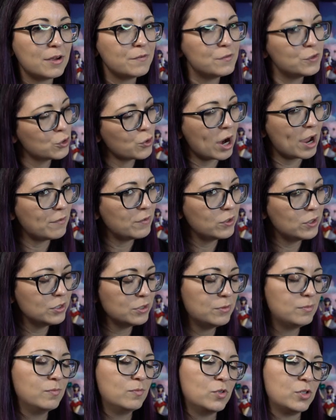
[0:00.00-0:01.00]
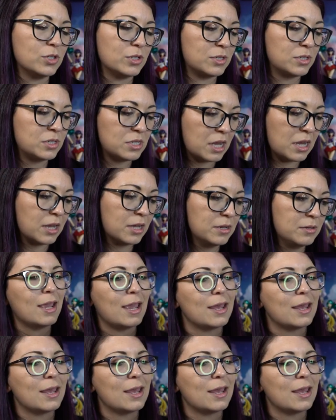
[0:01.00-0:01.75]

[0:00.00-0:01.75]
of travel, just saying.